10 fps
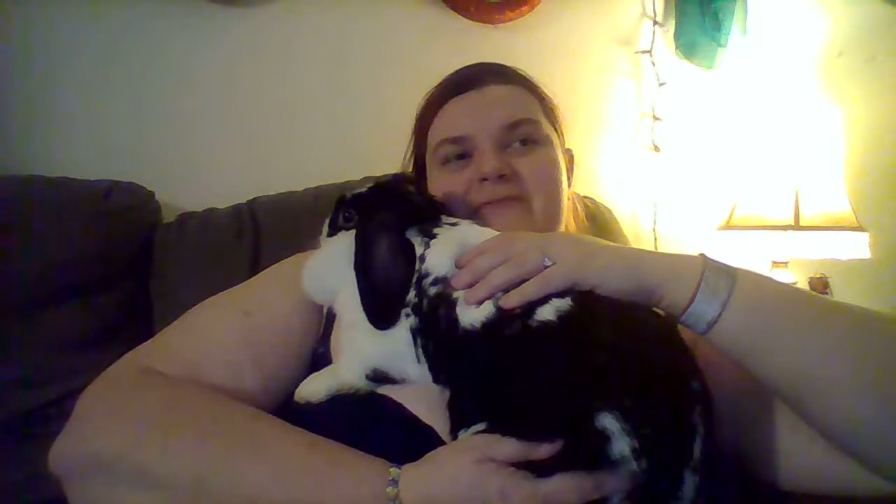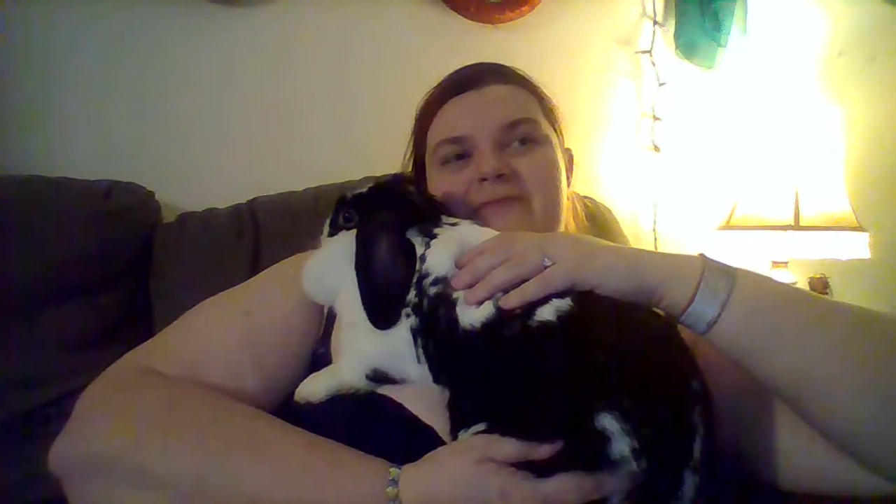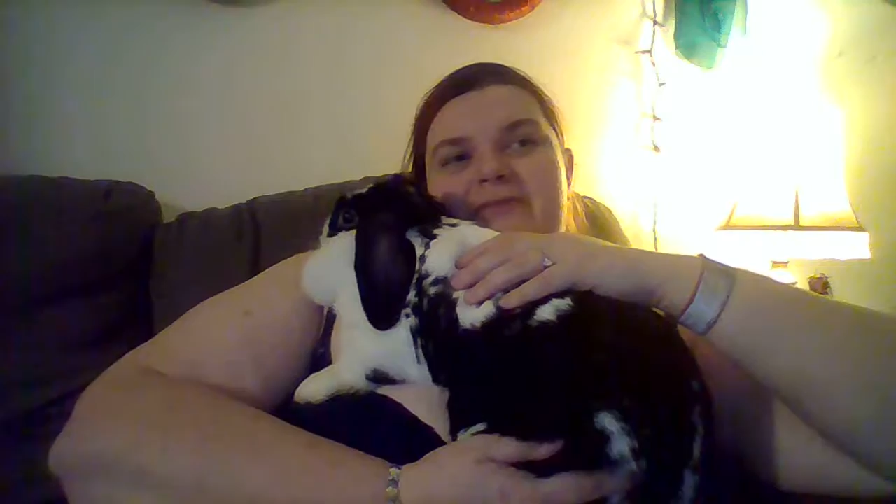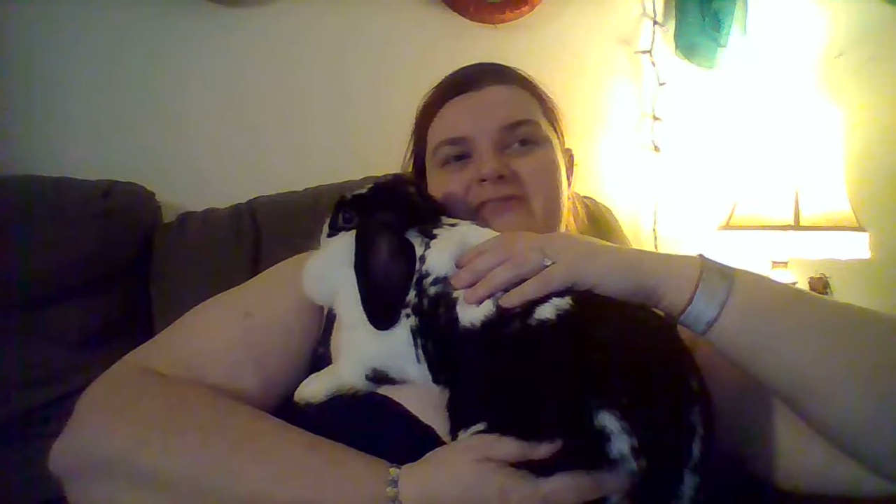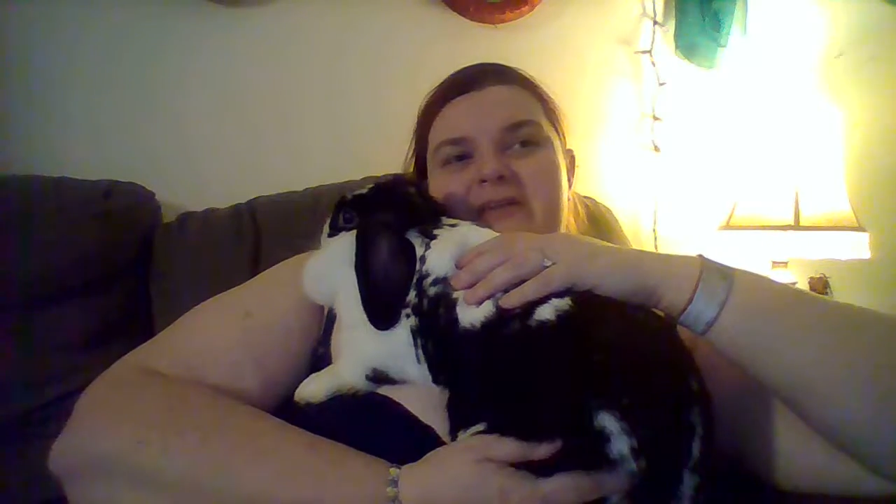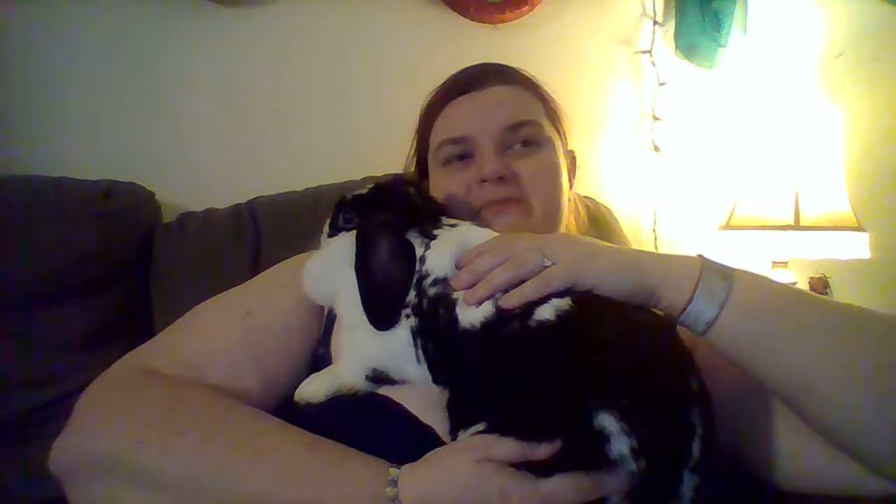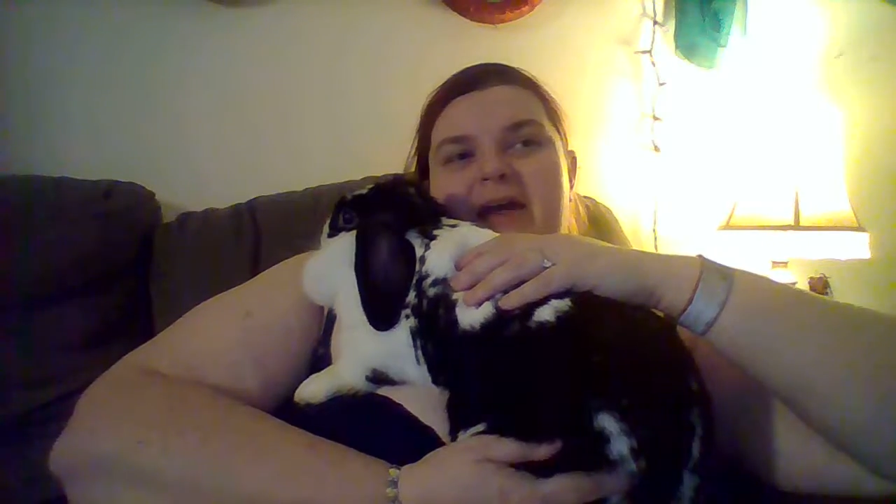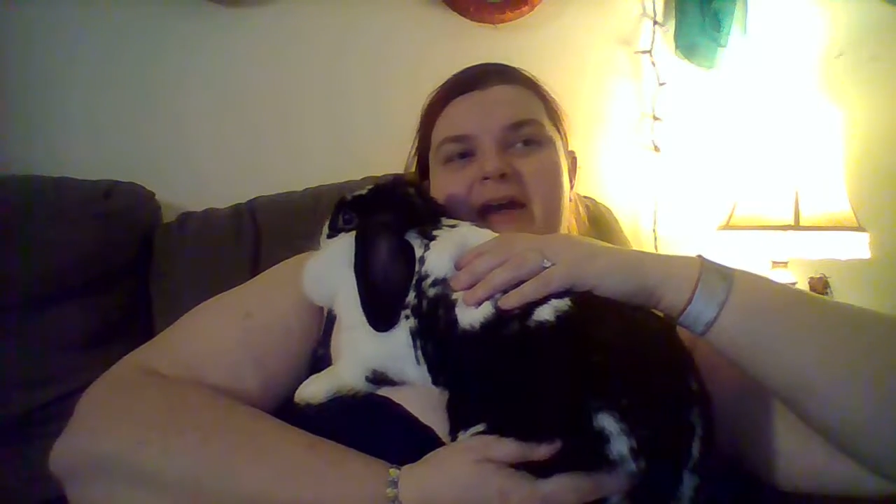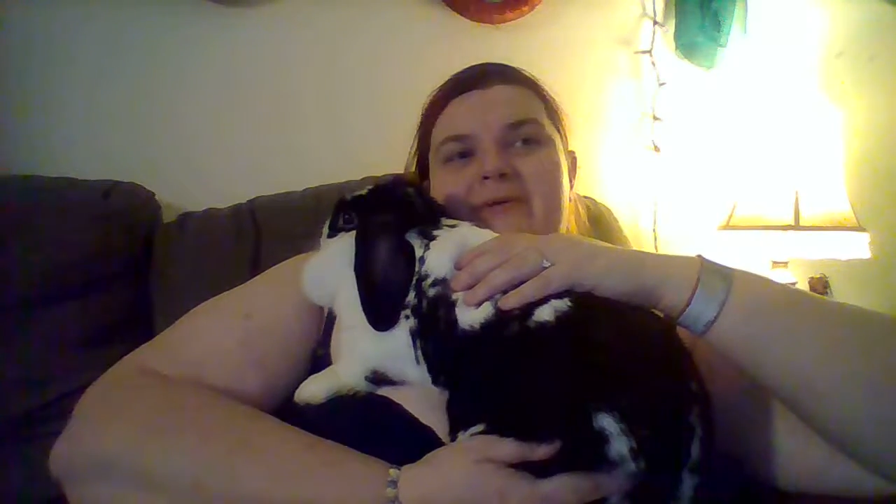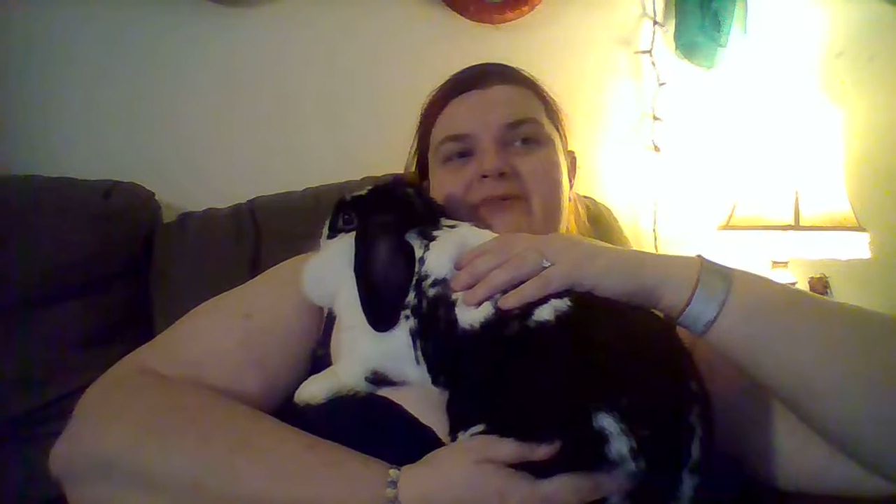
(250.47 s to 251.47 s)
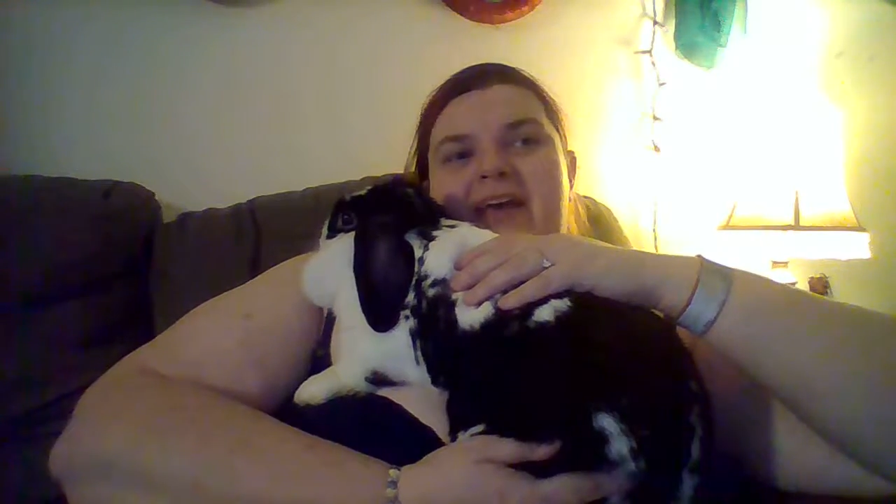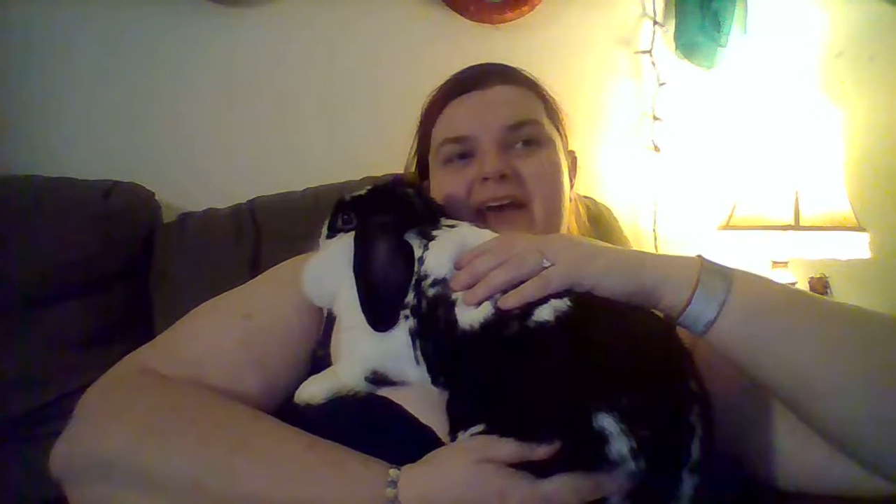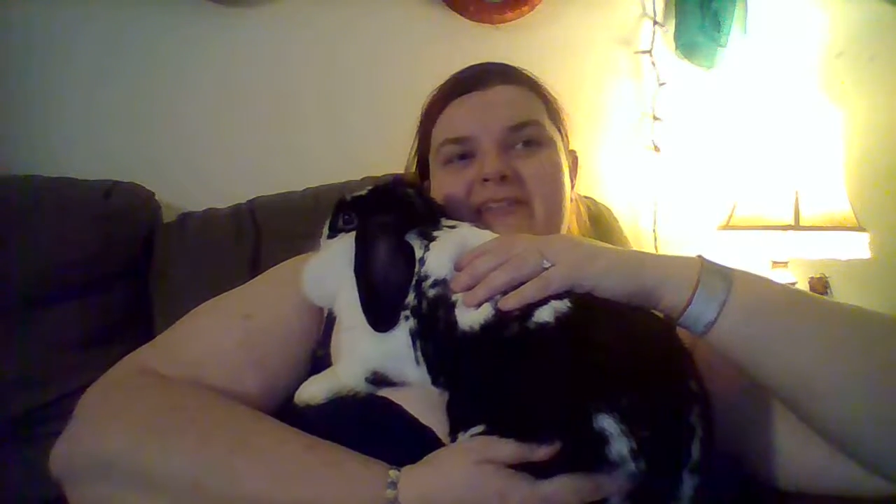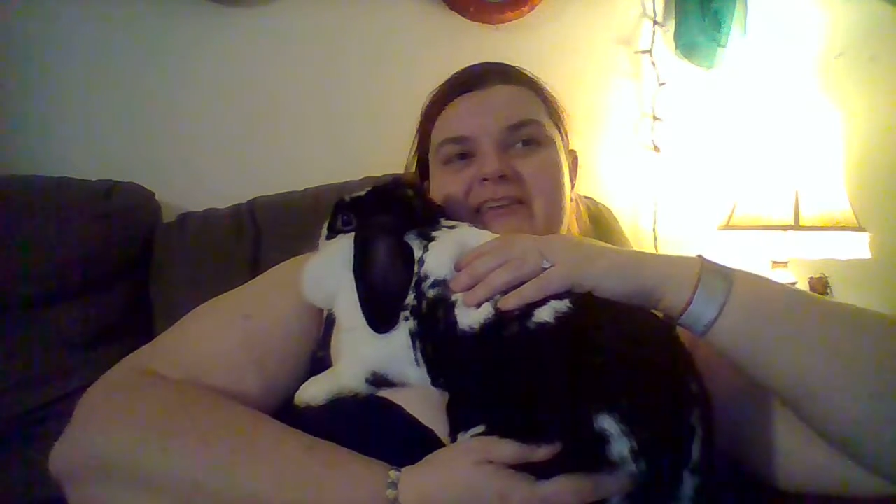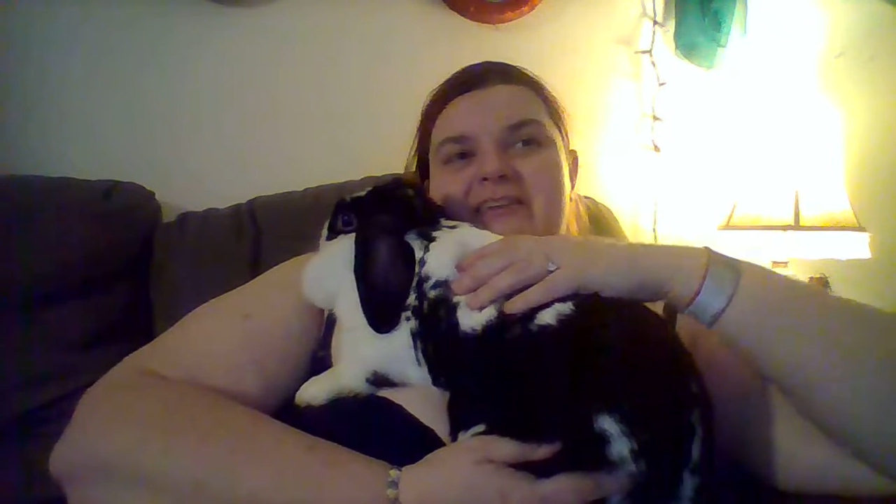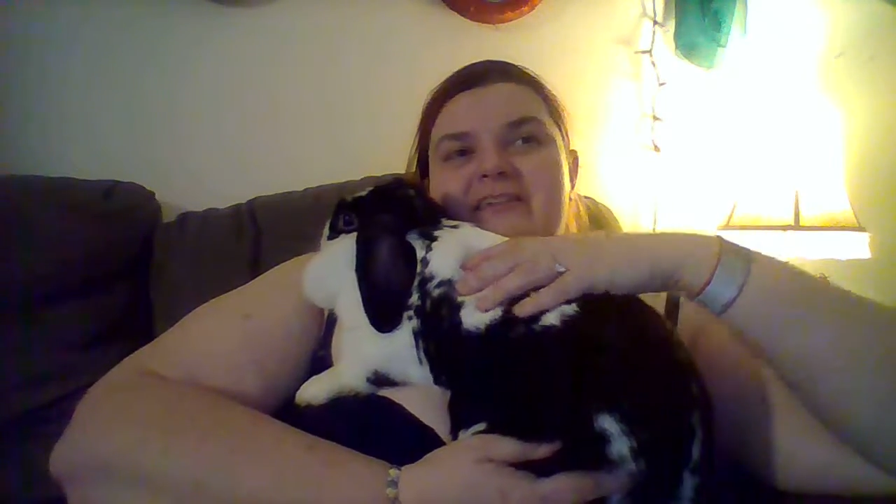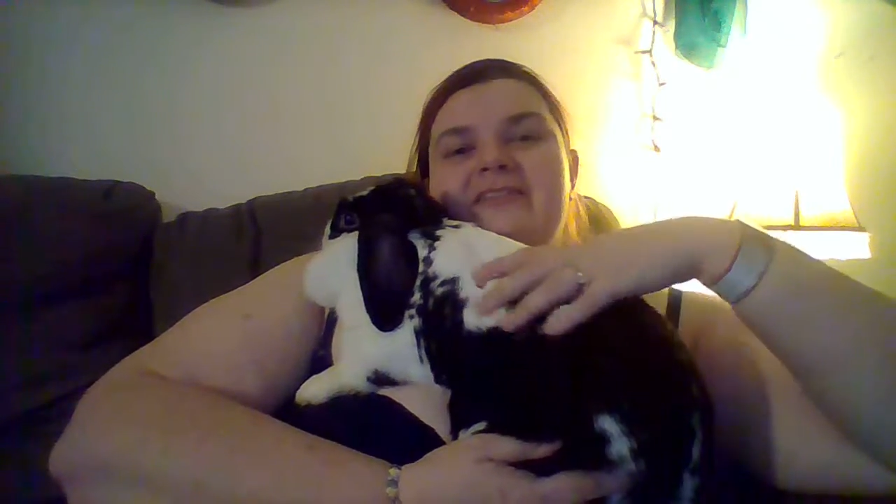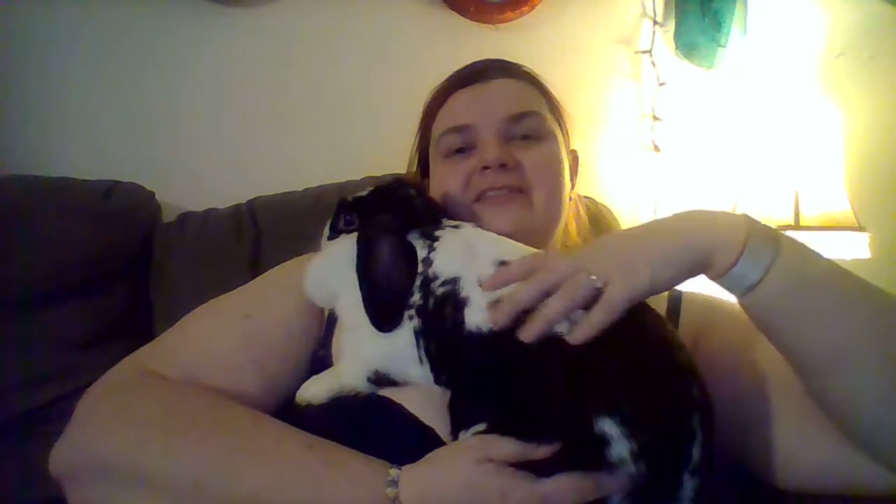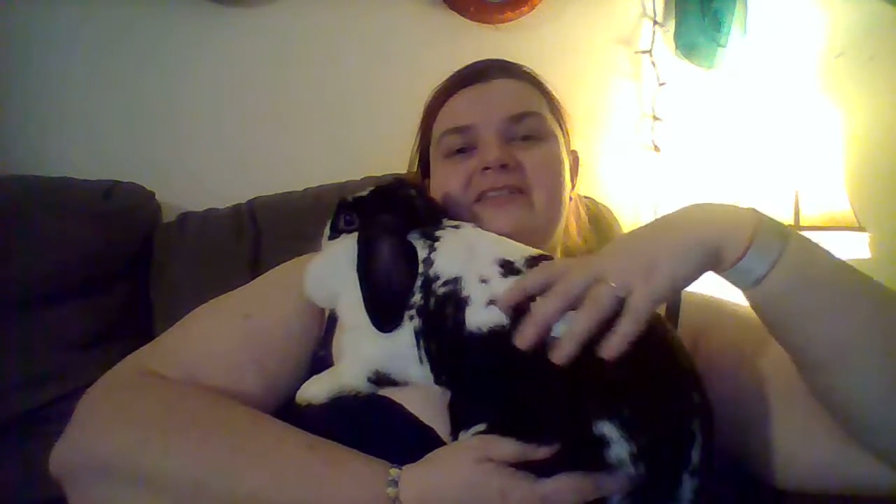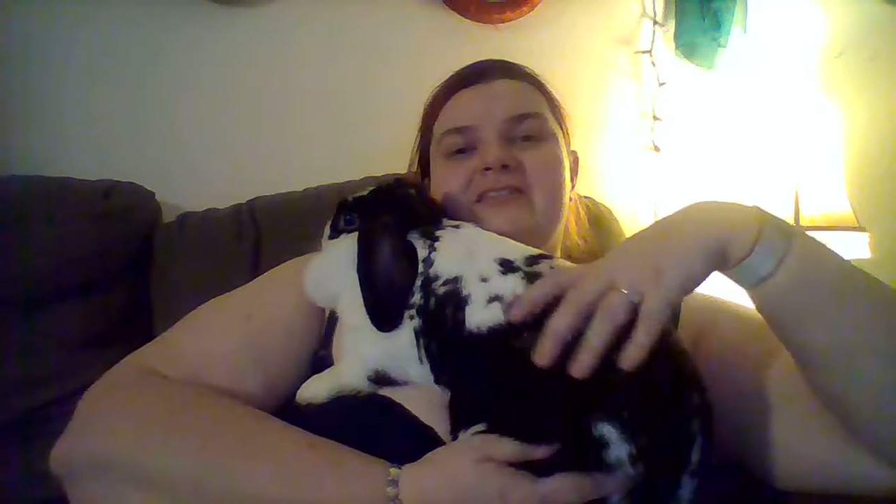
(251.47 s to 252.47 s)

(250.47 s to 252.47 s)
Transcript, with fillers: 15 pounds as is,